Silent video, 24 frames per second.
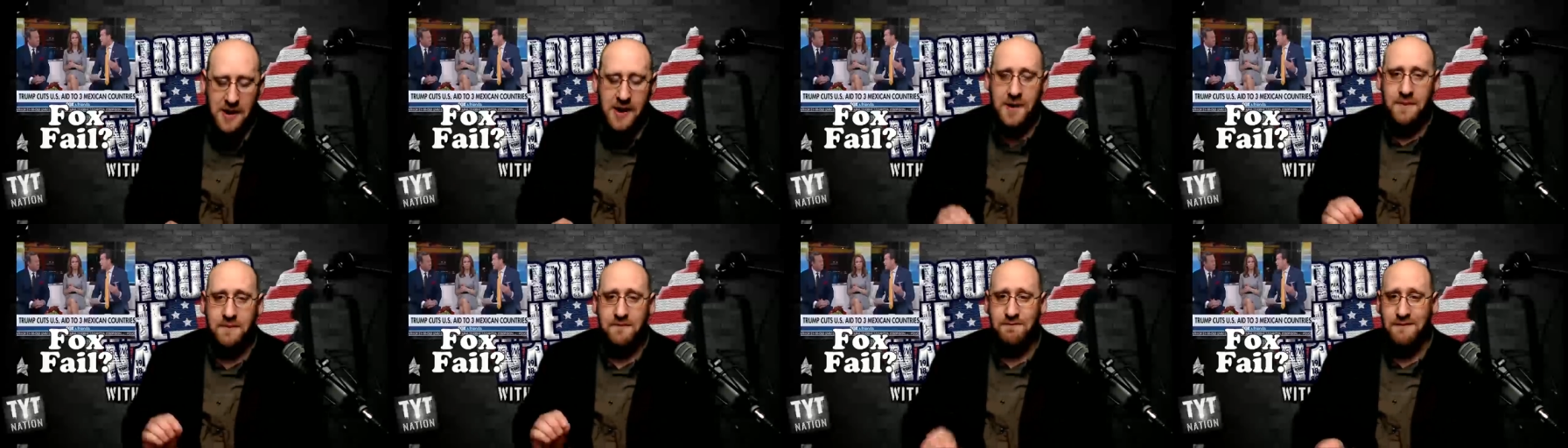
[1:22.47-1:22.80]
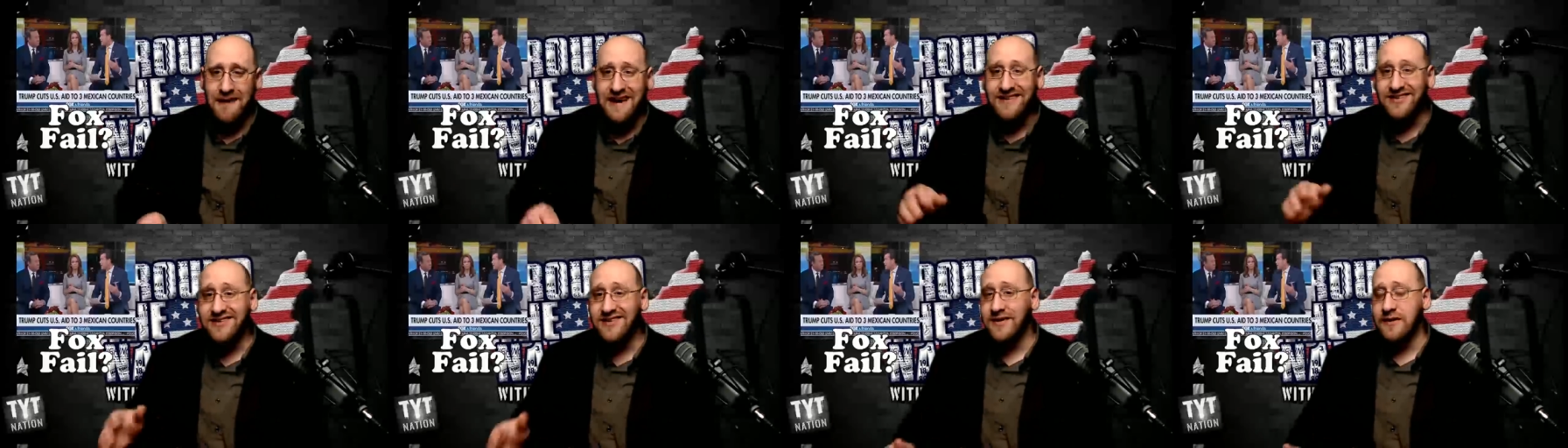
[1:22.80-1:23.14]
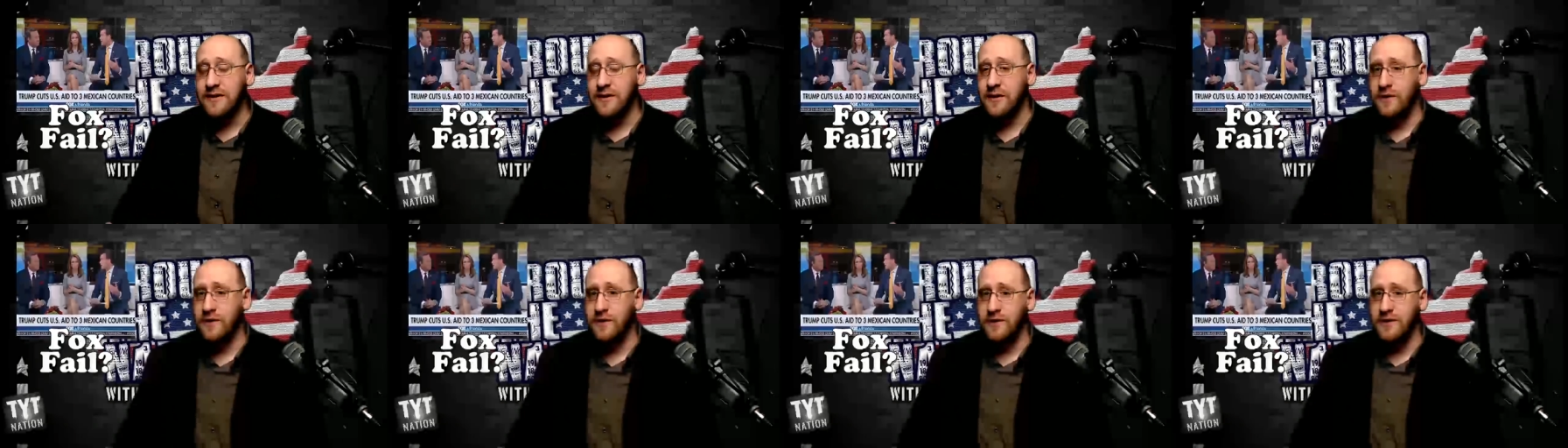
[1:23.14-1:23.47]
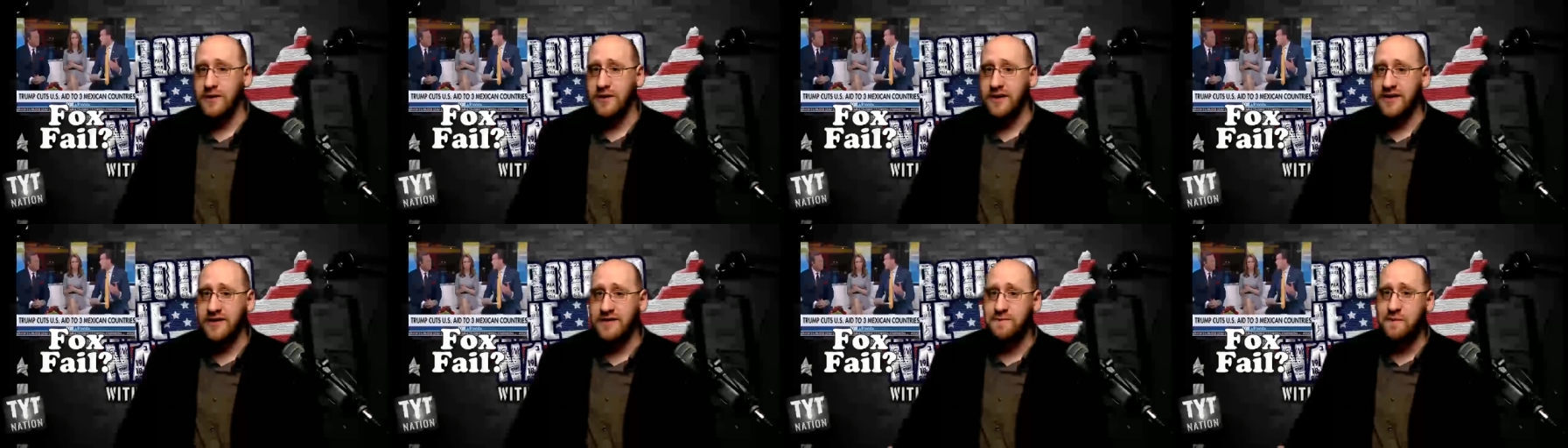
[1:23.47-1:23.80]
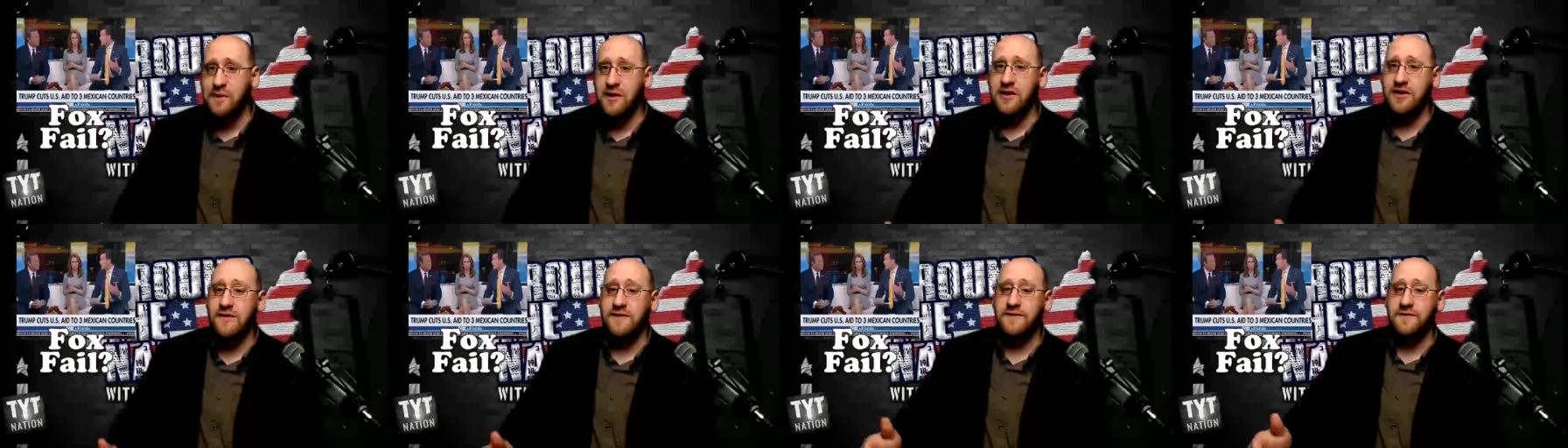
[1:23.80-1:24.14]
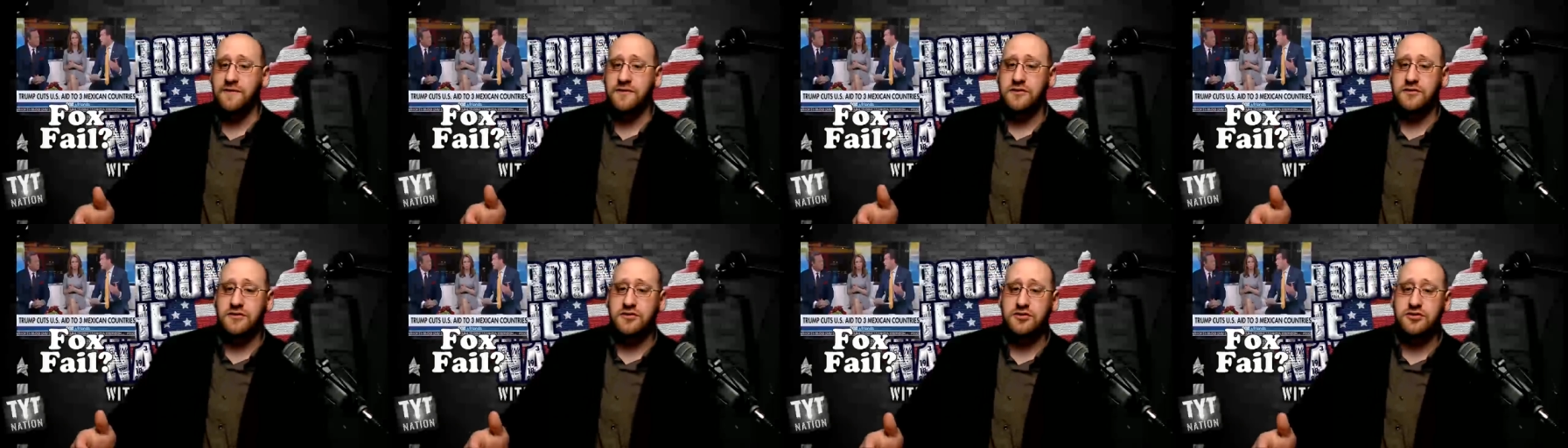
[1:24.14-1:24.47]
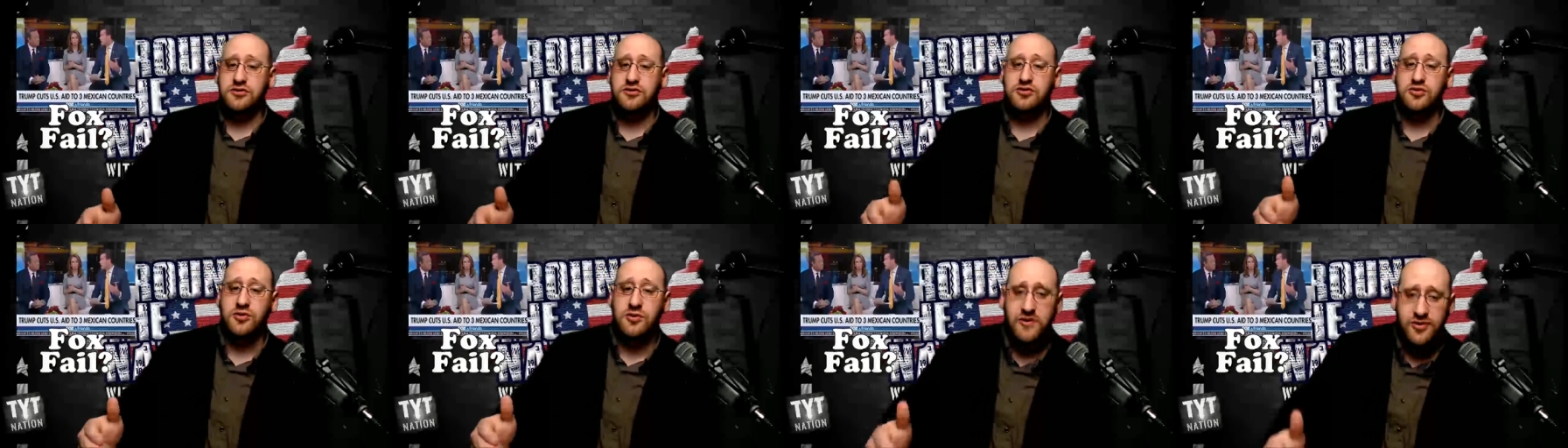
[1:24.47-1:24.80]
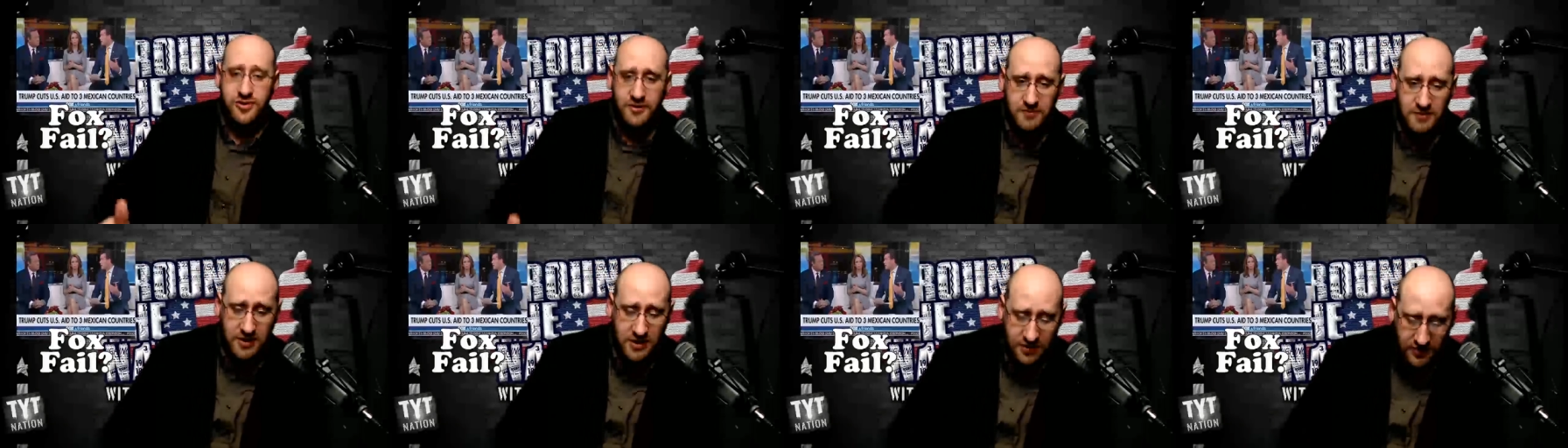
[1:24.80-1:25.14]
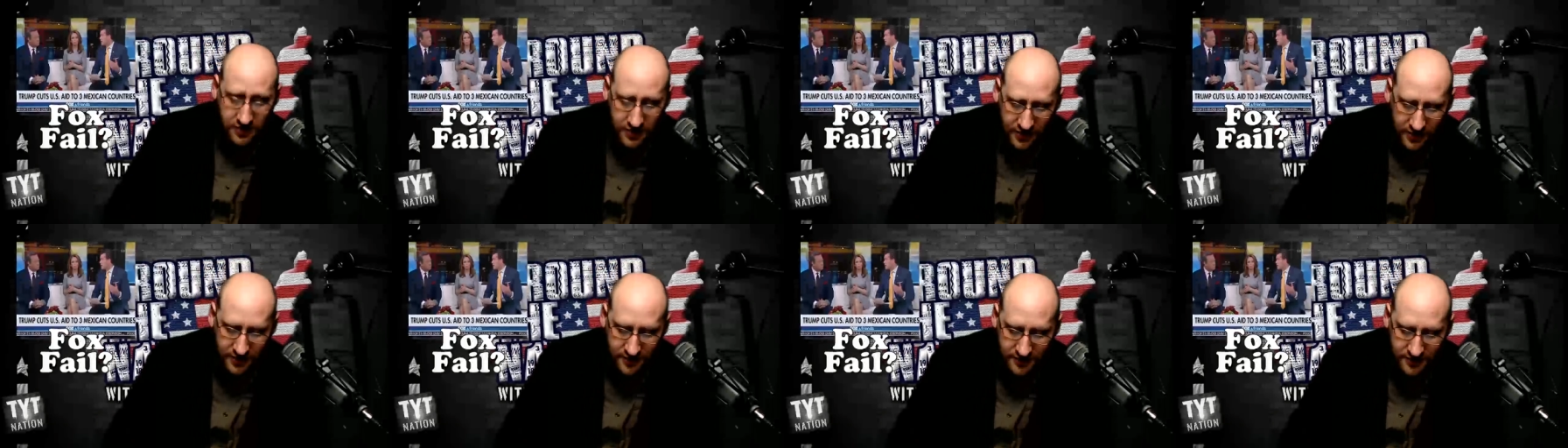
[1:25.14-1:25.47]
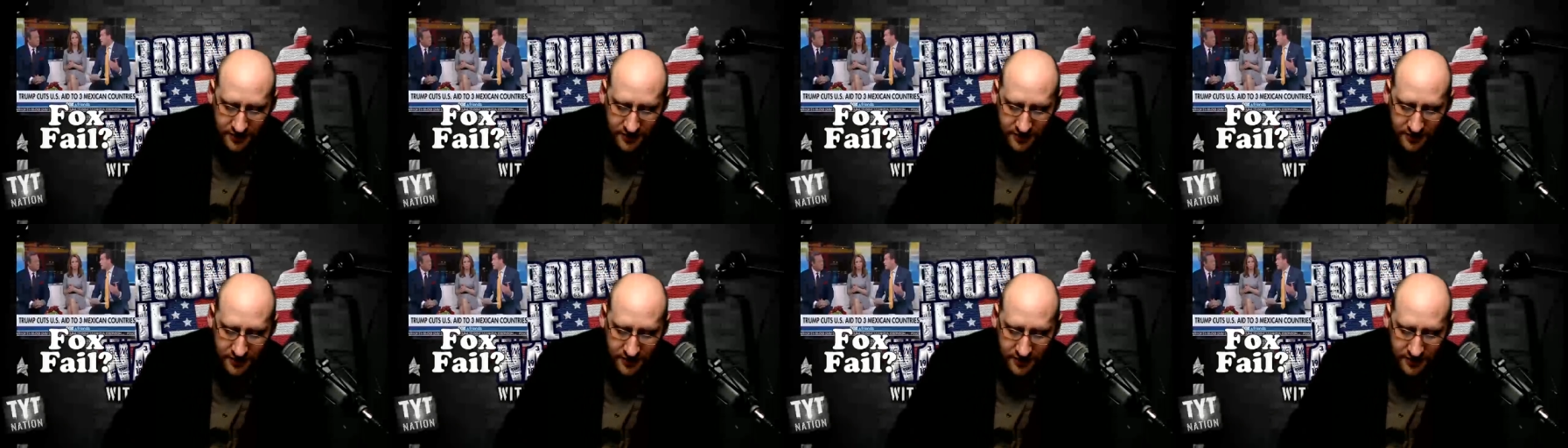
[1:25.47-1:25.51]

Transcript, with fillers: Mexico is part of North America.